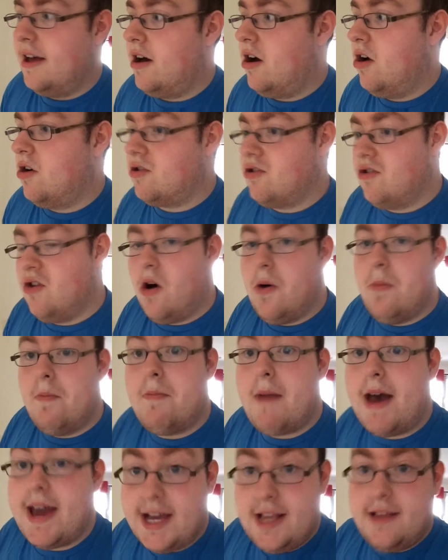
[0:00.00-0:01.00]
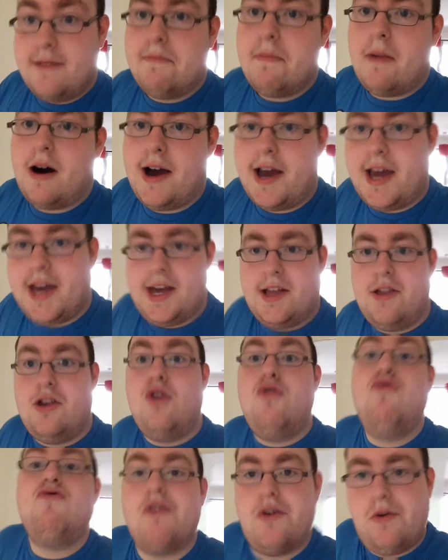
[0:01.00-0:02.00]
Uncle Tom made my
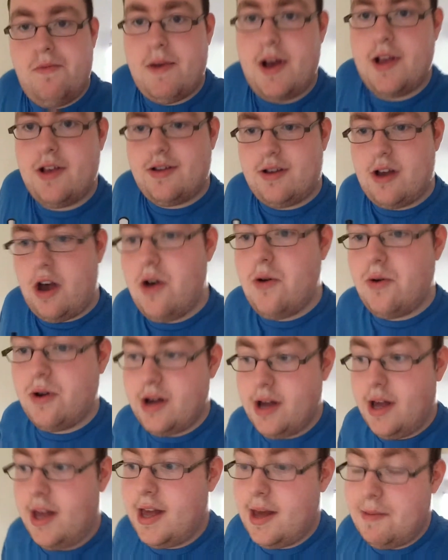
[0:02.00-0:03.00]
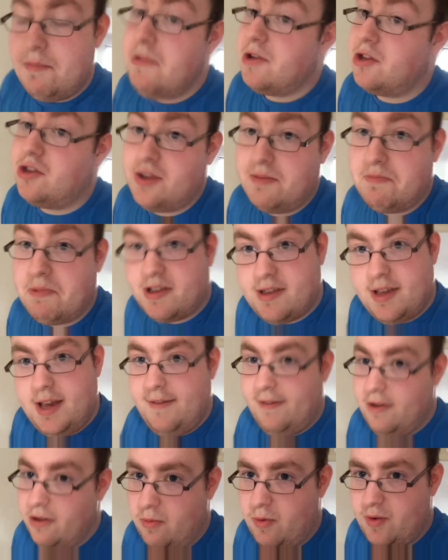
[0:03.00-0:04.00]
new room. So my
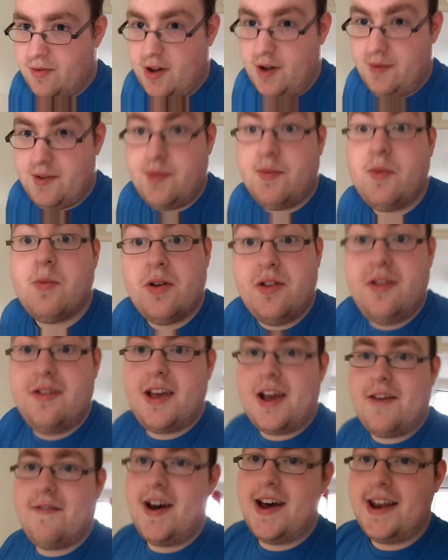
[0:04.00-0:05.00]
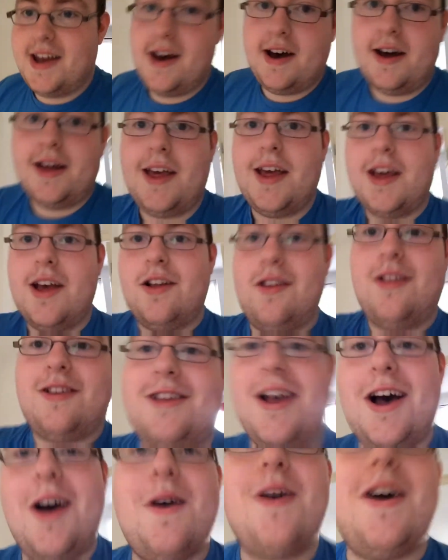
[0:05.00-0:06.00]
TV on the website, I would say about that.
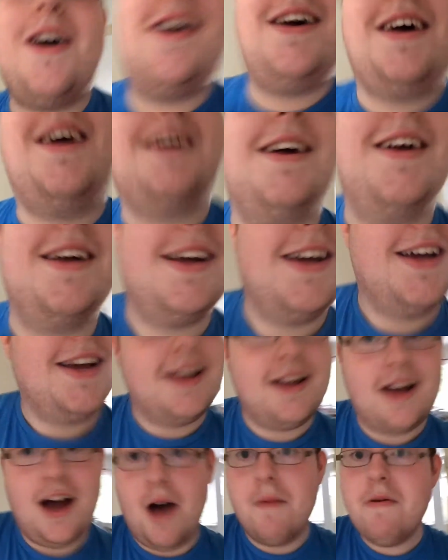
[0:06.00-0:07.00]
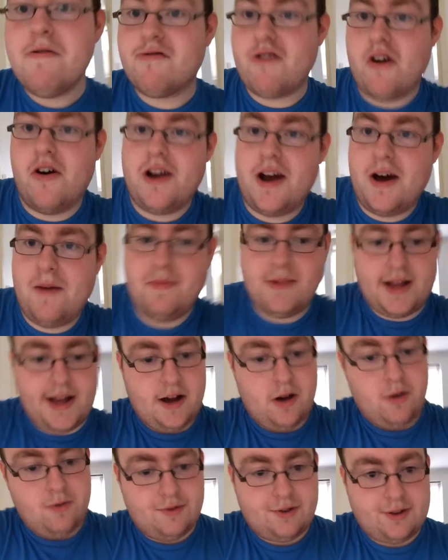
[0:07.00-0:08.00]
So I'm a grown up
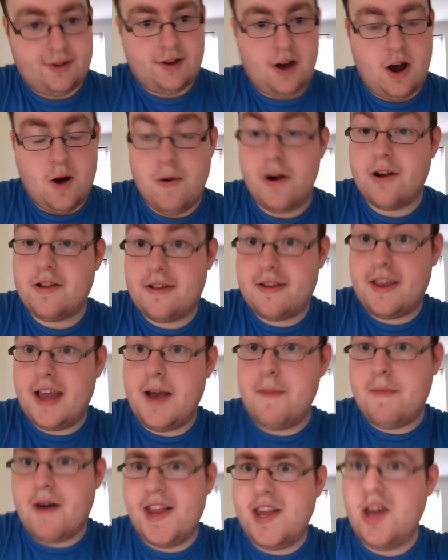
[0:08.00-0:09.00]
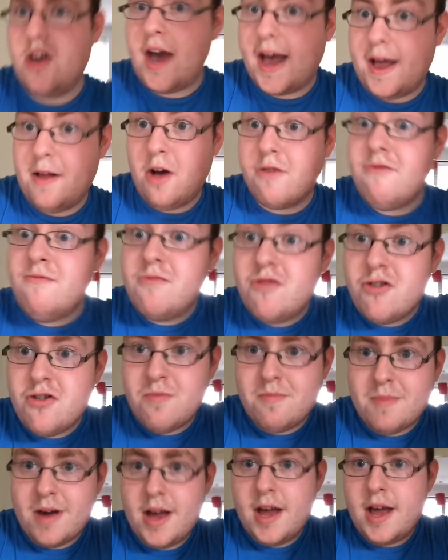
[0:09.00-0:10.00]
now, so I want to see my new
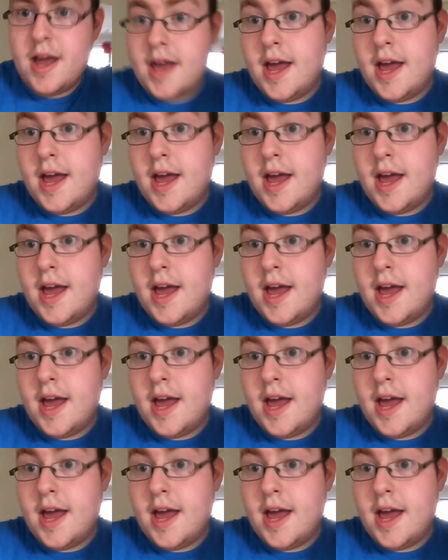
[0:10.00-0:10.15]
room